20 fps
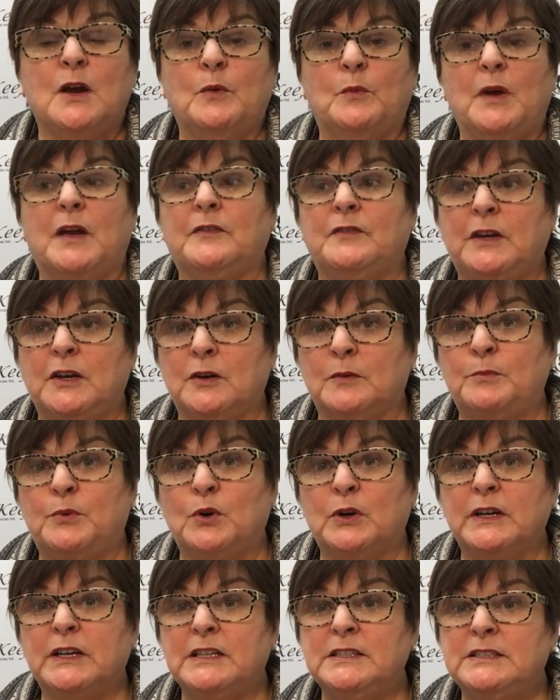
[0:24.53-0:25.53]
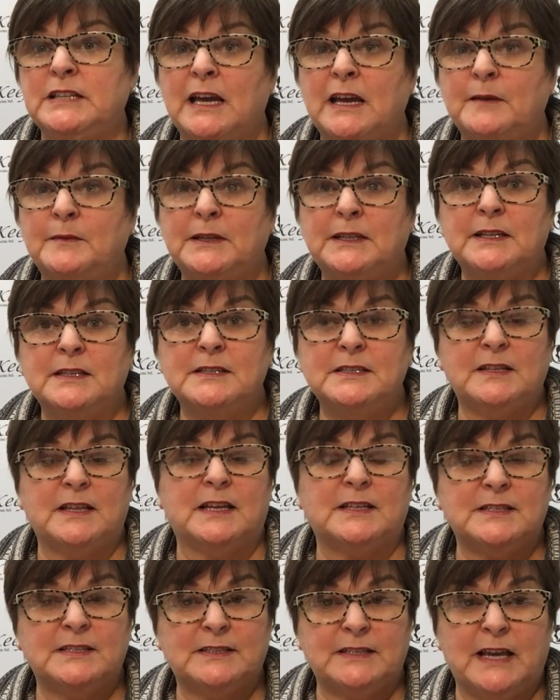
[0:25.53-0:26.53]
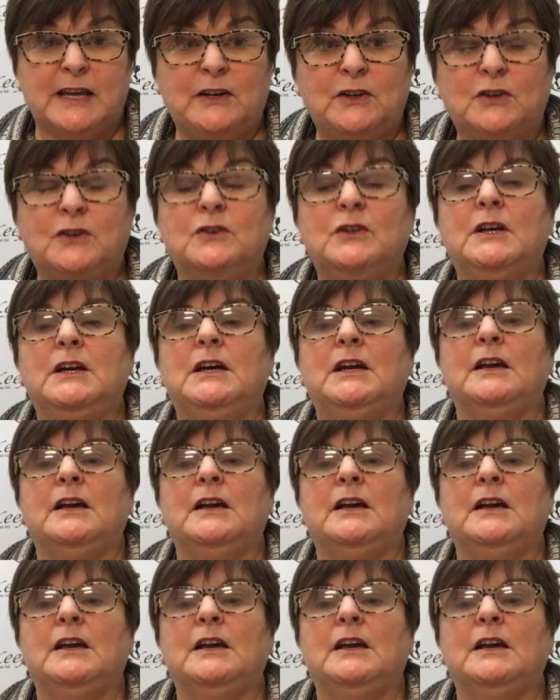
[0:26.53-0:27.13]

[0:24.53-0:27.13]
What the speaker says: We have airborne contaminants that settle.